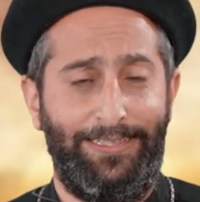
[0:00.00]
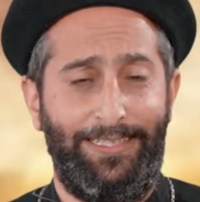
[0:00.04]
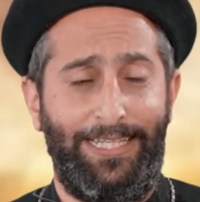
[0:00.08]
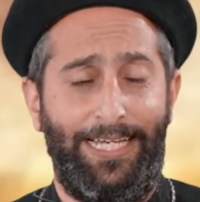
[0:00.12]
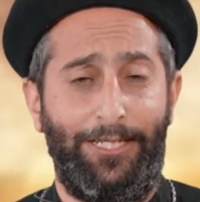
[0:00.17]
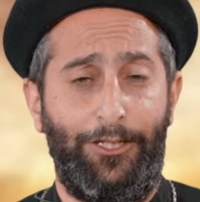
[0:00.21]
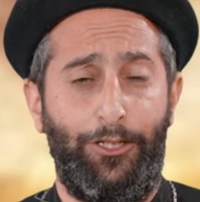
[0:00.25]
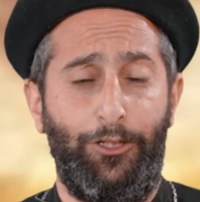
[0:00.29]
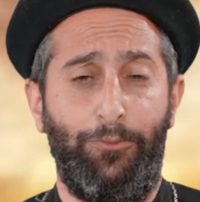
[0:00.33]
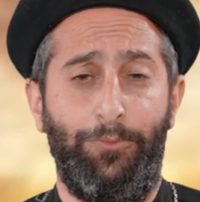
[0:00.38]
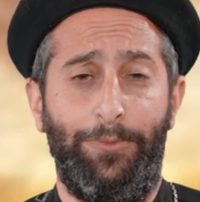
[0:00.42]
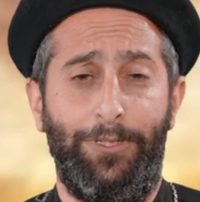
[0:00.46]

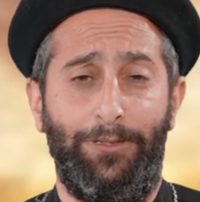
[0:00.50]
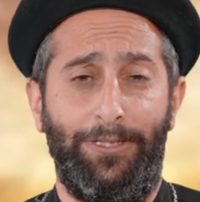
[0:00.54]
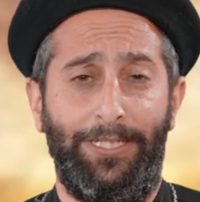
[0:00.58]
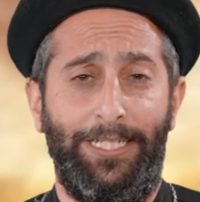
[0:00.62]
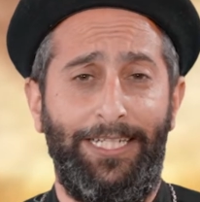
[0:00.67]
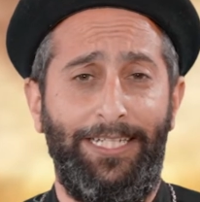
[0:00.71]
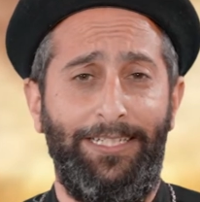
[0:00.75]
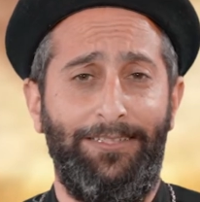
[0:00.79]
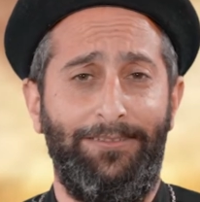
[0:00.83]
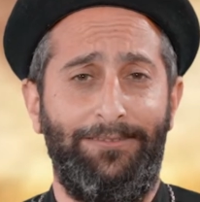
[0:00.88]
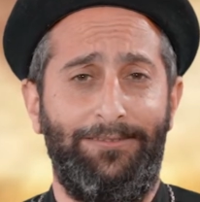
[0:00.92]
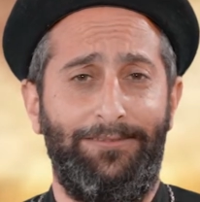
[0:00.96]
That
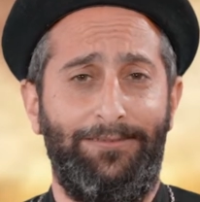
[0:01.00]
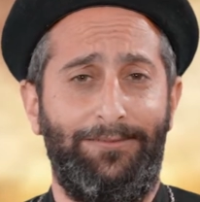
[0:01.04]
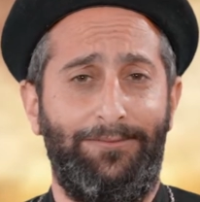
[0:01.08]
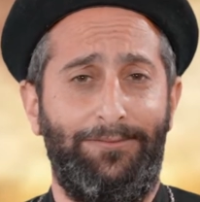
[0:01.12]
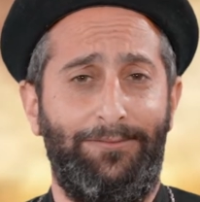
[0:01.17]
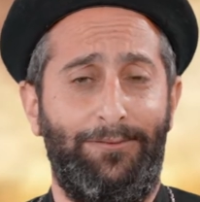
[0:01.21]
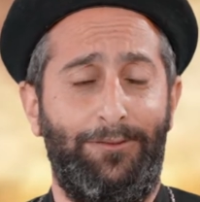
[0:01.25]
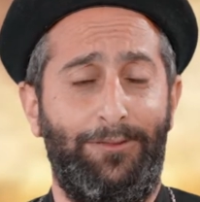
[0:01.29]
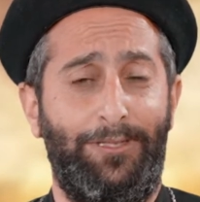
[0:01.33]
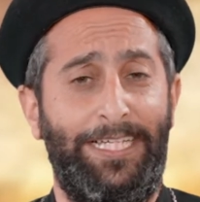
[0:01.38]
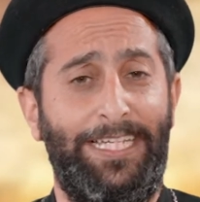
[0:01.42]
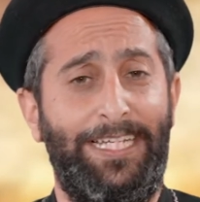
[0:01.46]
humility
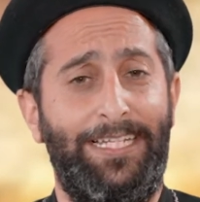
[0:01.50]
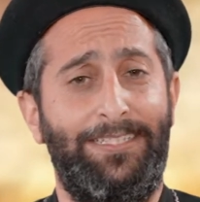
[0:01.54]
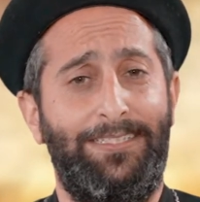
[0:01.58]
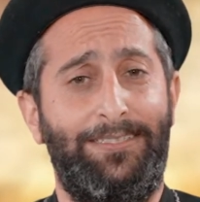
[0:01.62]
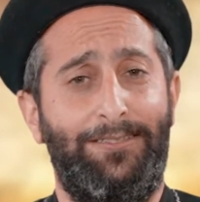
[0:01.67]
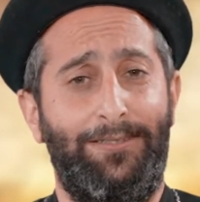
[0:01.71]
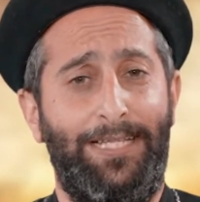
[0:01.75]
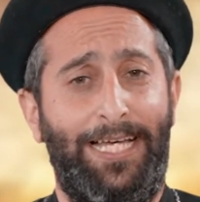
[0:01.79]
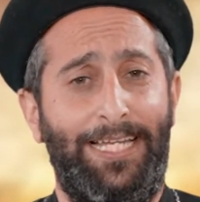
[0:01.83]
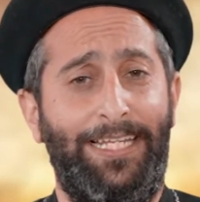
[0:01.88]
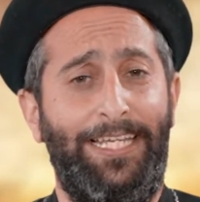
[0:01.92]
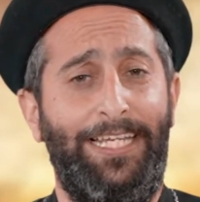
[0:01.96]
will lead us
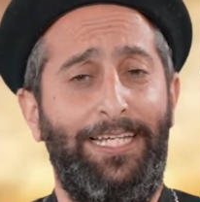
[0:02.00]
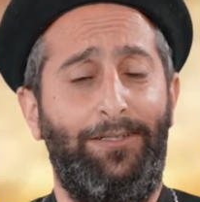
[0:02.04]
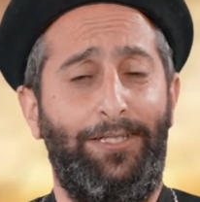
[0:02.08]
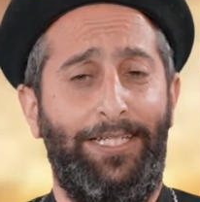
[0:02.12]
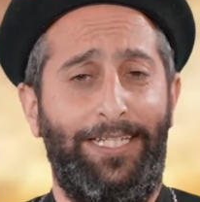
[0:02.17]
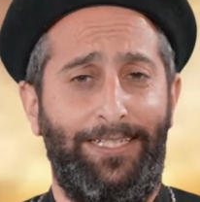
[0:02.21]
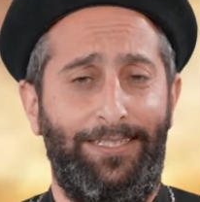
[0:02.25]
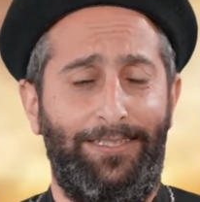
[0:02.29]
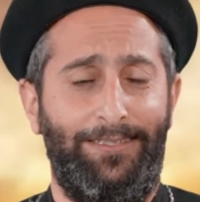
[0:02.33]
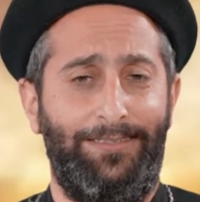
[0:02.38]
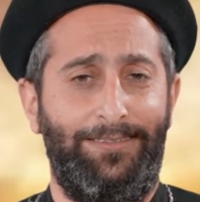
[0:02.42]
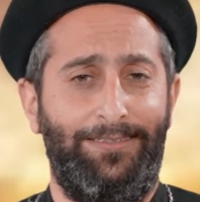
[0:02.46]
to that
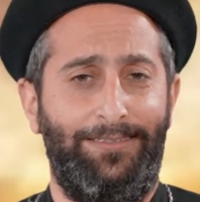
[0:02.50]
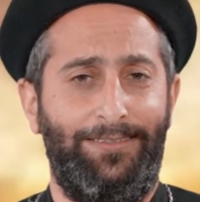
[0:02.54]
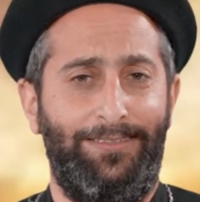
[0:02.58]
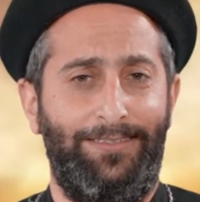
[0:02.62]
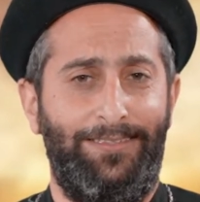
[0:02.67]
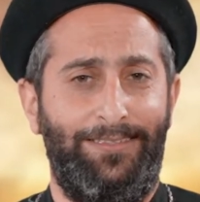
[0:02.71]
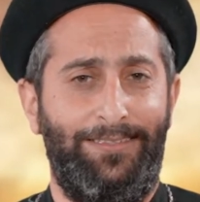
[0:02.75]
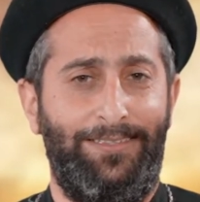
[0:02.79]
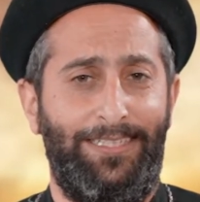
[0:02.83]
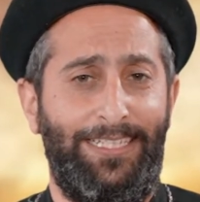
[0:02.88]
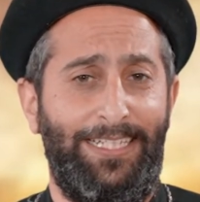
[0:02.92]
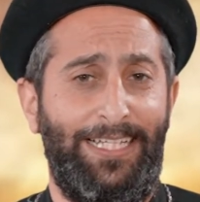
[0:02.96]
healing.
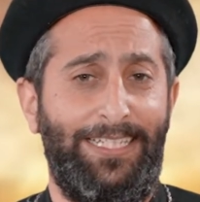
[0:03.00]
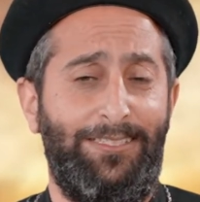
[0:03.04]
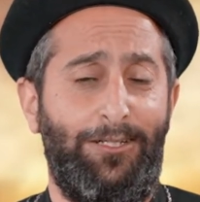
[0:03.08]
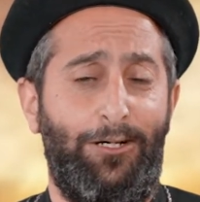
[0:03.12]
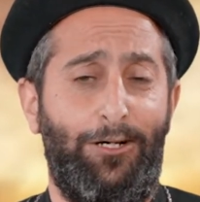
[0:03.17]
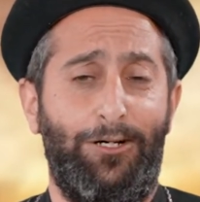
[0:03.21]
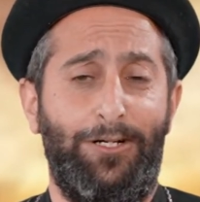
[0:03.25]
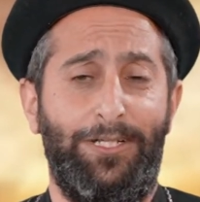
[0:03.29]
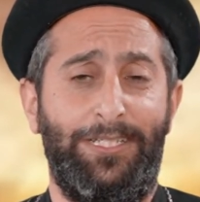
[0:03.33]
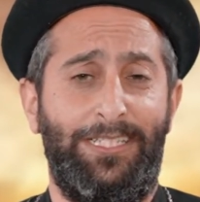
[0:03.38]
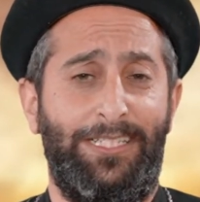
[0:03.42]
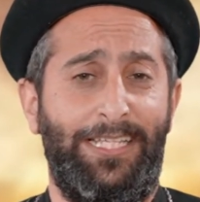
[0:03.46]
And it's the
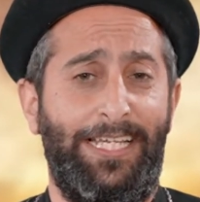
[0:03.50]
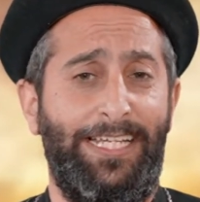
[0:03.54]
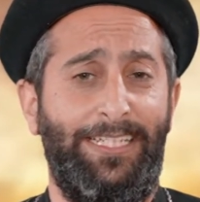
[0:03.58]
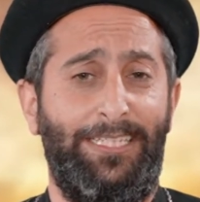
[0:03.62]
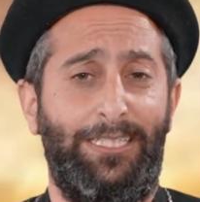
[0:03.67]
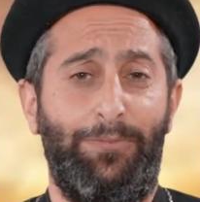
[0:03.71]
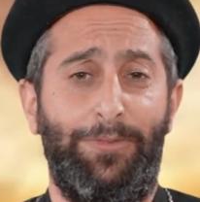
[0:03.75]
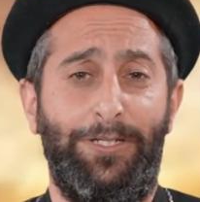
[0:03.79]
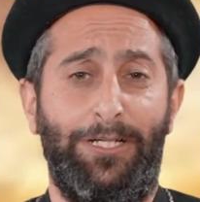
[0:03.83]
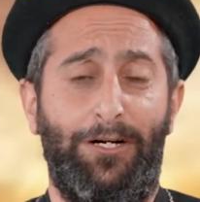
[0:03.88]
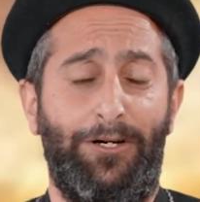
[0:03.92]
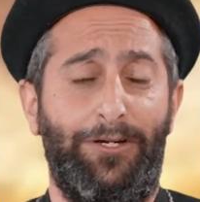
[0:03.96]
hardest
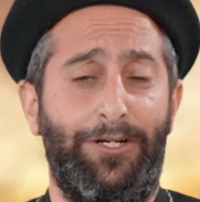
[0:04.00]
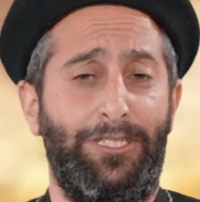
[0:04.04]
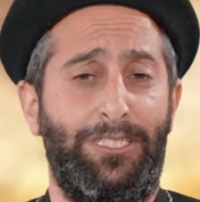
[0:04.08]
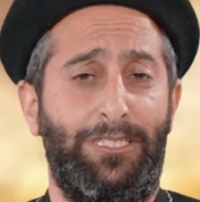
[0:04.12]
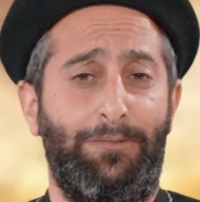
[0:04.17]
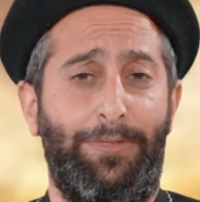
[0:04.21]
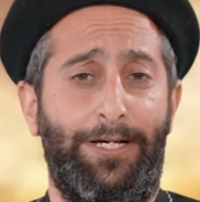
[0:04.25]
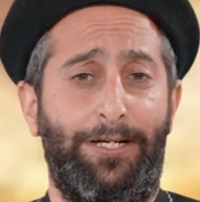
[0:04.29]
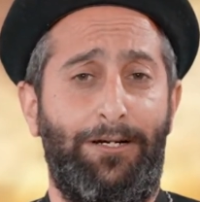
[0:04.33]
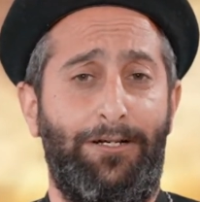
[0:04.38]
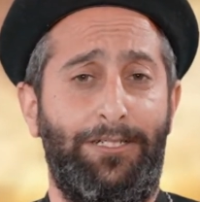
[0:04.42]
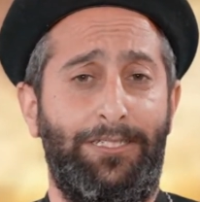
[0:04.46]
thing to be
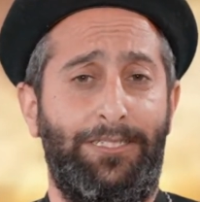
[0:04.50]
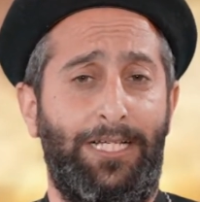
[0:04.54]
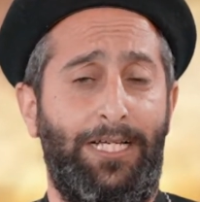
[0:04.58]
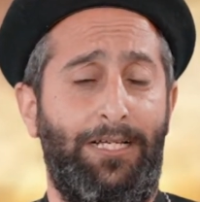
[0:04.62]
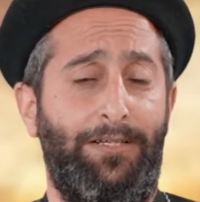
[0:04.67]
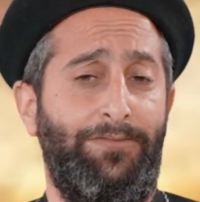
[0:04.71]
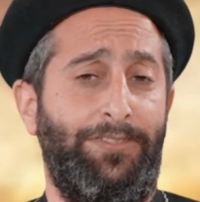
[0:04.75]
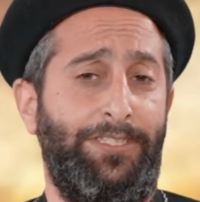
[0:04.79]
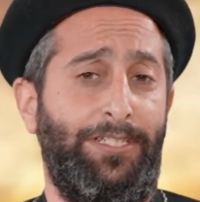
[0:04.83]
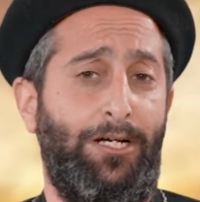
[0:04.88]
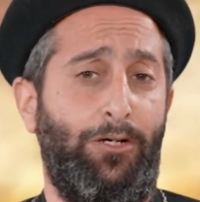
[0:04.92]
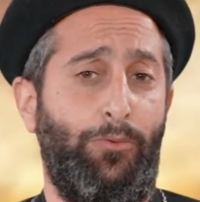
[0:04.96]
honest about
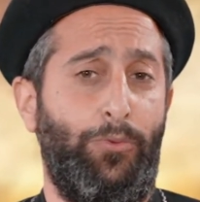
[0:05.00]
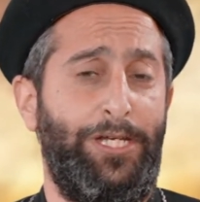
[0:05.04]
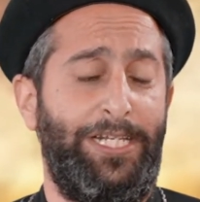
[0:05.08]
ourselves and our